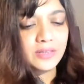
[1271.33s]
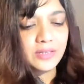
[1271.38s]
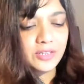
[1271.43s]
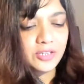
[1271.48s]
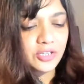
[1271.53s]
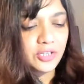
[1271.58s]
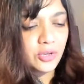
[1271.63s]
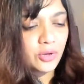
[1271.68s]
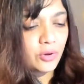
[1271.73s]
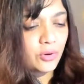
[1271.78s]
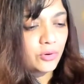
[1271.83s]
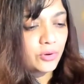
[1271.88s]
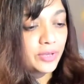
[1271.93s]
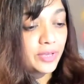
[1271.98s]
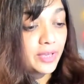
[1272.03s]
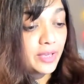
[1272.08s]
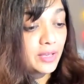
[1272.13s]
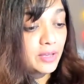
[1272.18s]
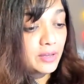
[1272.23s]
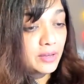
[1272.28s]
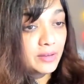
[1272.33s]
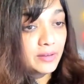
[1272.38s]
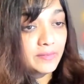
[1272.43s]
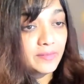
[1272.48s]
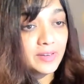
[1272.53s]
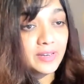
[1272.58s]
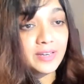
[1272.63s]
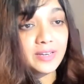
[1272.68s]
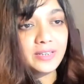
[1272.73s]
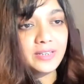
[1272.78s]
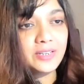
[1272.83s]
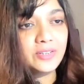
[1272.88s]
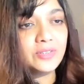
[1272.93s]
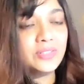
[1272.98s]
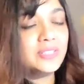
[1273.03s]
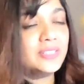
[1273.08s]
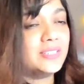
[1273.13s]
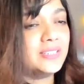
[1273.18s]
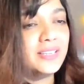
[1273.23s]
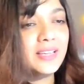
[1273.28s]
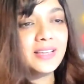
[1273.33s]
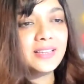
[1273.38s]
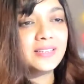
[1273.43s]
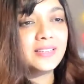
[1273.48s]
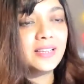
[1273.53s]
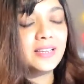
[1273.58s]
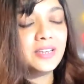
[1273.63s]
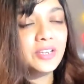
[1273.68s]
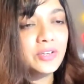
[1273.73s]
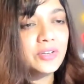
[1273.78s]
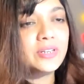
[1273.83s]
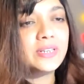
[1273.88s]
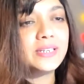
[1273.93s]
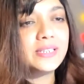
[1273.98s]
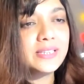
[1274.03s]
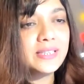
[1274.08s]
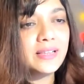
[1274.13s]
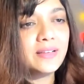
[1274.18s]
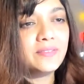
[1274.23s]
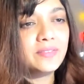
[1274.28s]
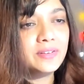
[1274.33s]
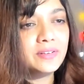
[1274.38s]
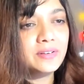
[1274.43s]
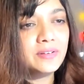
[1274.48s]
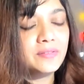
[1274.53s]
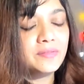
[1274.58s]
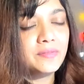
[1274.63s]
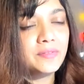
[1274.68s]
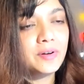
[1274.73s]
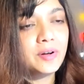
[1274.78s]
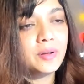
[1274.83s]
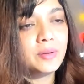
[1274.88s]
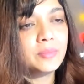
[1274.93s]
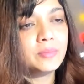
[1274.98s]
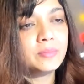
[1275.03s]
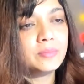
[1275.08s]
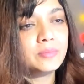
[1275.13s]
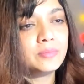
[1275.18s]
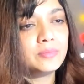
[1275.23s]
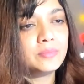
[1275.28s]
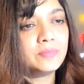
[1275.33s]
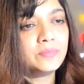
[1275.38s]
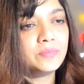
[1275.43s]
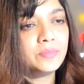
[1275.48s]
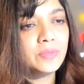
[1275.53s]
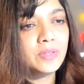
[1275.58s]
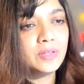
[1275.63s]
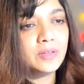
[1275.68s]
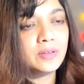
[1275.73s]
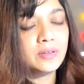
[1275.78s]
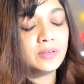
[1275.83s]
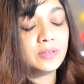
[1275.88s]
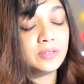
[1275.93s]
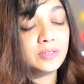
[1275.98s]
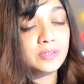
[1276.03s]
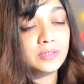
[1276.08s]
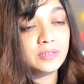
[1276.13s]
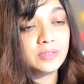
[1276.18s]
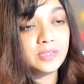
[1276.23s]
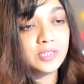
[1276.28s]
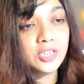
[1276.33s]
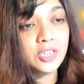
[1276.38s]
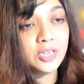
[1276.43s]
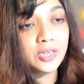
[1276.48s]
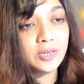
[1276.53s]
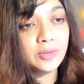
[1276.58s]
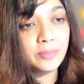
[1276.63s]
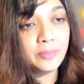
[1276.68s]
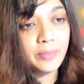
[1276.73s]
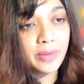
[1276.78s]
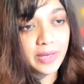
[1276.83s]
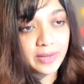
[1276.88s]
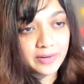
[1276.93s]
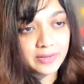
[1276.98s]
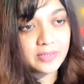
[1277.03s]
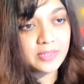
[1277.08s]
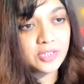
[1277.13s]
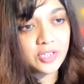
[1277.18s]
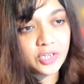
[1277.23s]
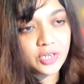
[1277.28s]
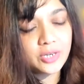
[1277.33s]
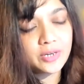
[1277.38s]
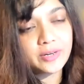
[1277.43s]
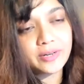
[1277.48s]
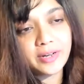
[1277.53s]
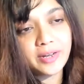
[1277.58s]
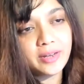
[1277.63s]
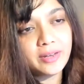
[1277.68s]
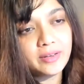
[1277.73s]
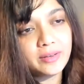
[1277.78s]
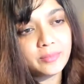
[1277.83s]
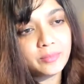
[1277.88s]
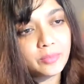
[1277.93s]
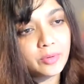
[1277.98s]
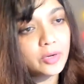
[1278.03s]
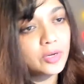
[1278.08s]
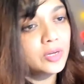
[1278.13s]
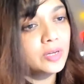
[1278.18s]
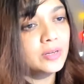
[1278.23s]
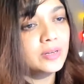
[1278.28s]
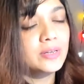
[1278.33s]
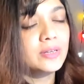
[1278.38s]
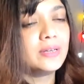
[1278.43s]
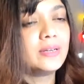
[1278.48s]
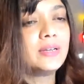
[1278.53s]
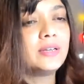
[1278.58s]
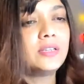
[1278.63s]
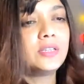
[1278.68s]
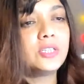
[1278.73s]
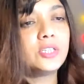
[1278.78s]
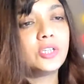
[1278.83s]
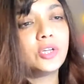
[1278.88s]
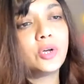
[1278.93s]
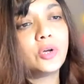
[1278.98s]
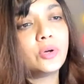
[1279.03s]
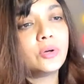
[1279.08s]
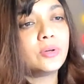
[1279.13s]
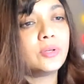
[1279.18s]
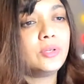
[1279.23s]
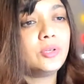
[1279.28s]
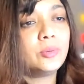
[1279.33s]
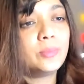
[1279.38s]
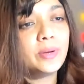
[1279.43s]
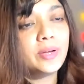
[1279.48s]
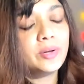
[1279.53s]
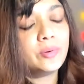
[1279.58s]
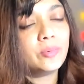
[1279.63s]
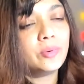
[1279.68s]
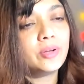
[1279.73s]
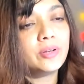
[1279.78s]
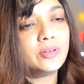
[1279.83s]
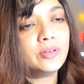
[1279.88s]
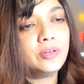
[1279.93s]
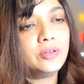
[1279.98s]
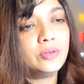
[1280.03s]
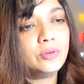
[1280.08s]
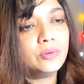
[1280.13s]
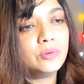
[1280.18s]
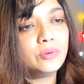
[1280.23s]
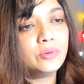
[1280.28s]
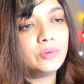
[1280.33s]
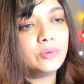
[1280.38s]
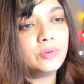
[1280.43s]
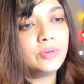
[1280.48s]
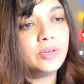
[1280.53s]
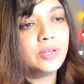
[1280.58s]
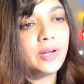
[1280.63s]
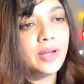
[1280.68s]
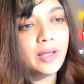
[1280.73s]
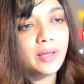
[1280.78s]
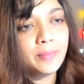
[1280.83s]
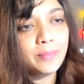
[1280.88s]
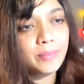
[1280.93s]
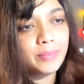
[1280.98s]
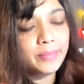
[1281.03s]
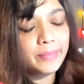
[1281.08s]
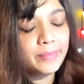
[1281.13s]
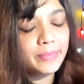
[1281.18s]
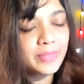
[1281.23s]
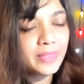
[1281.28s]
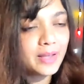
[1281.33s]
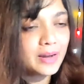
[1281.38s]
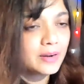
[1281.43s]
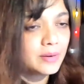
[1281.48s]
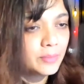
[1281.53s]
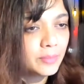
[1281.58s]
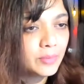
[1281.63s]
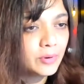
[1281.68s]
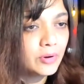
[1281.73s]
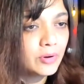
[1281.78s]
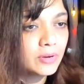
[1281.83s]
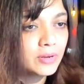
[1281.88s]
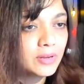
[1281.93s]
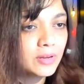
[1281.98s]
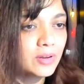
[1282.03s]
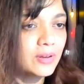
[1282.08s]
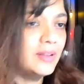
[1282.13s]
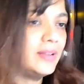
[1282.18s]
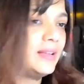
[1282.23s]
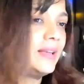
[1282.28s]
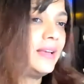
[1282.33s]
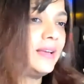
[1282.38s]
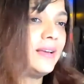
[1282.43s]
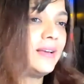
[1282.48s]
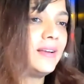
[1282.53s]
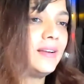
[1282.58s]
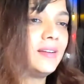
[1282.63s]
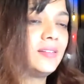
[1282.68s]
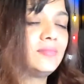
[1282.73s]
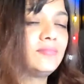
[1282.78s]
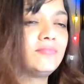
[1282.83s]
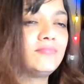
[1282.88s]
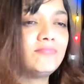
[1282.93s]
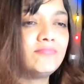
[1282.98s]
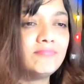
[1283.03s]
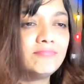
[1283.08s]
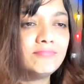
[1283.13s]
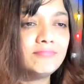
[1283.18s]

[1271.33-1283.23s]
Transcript: So yeah, we did Unit 6 and Unit 7 from Barron's GRE book. So you might want to grab that book and